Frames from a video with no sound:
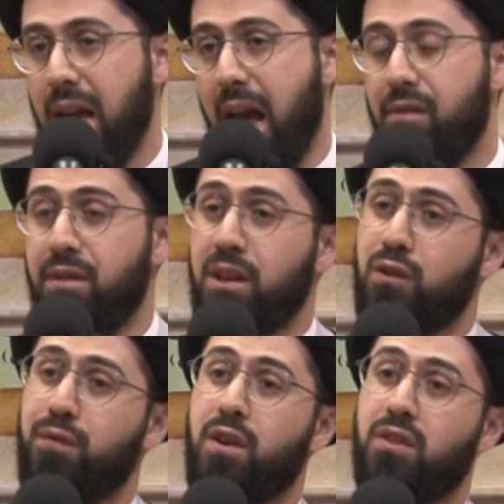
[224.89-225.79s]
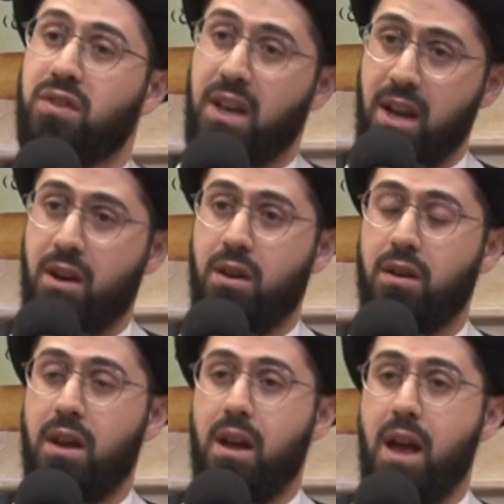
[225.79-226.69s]
And this verse
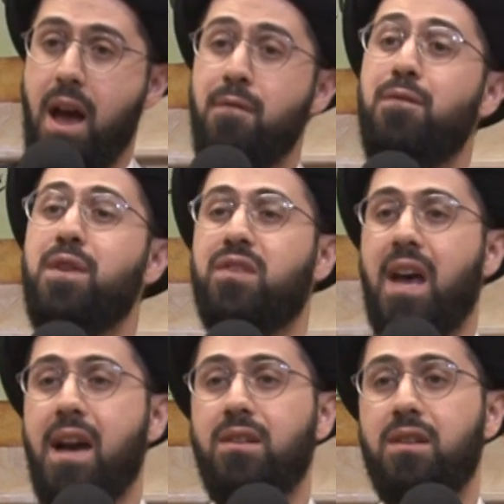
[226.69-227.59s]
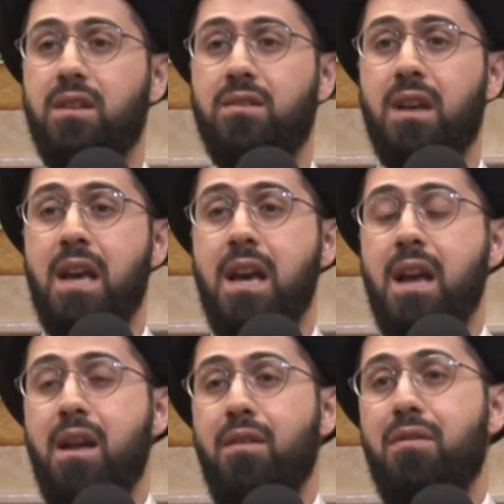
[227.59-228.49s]
here emphasizes
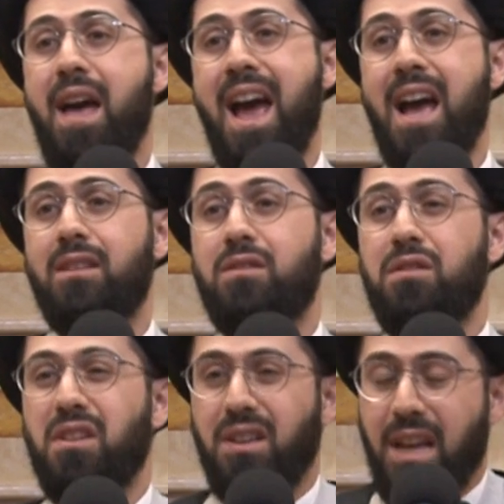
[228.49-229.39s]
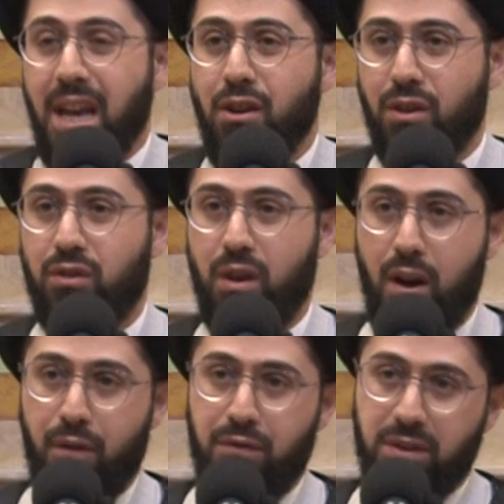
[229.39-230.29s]
that the leaders
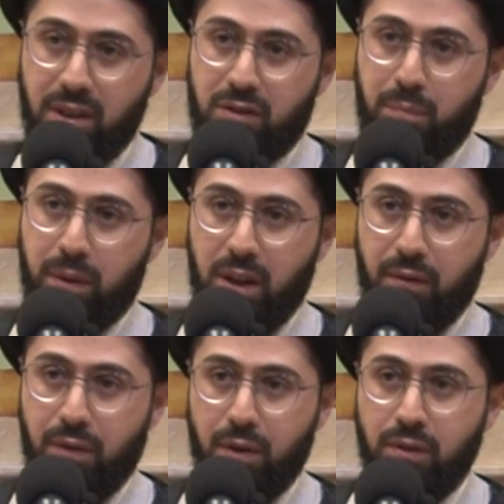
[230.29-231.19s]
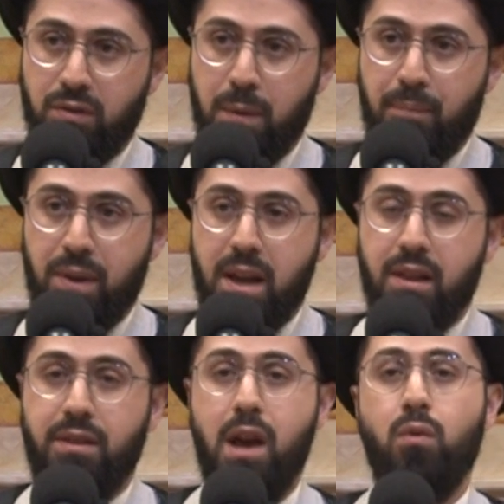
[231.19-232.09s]
of the disbelievers,
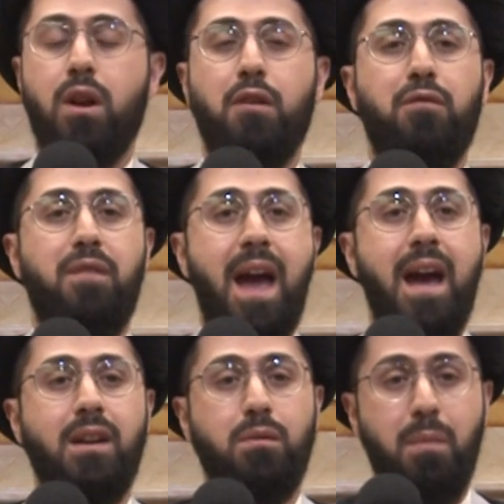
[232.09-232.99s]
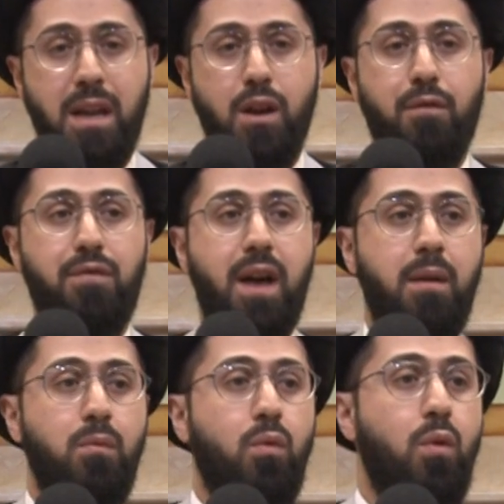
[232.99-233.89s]
they were in fact, many of
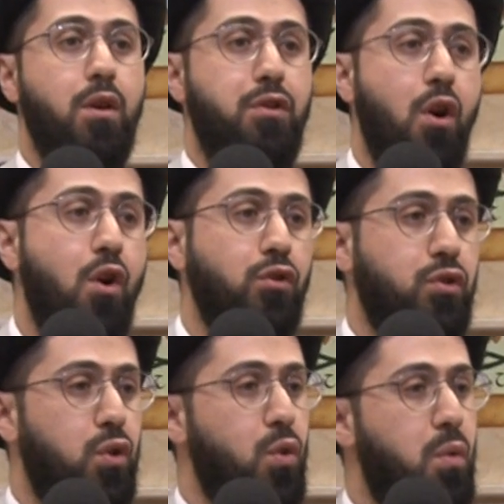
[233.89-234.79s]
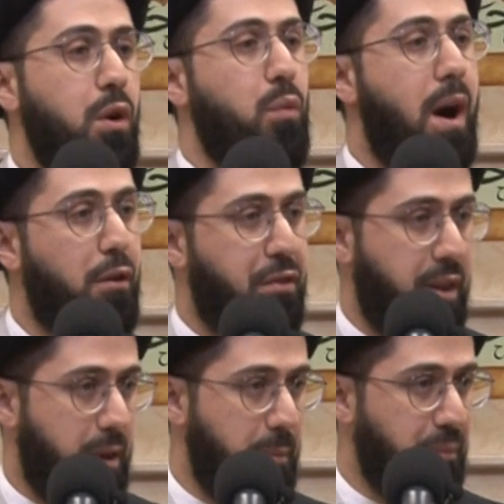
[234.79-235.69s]
them were those who were
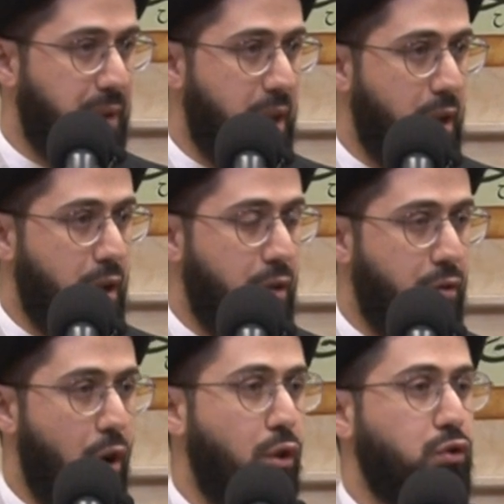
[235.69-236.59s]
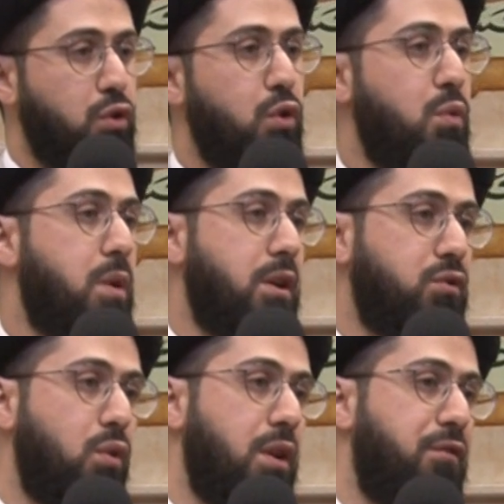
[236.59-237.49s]
wealthy, those who were
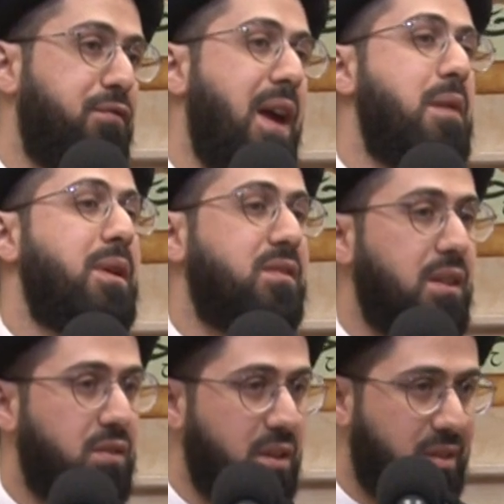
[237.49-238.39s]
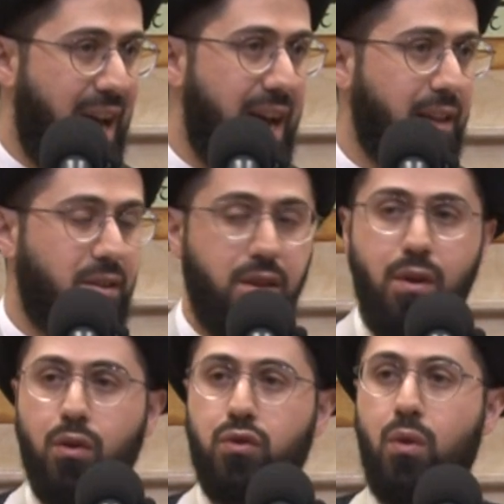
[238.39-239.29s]
sort of famous in society,
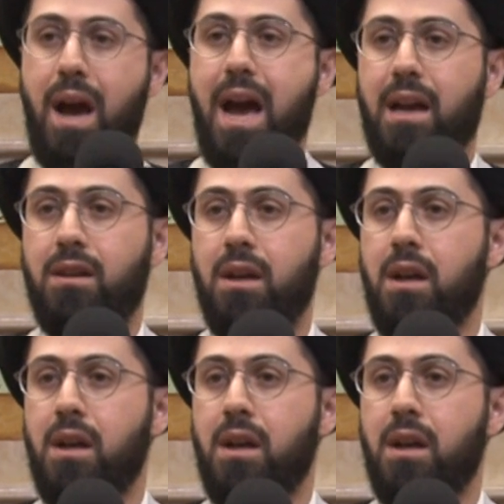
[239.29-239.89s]
those who had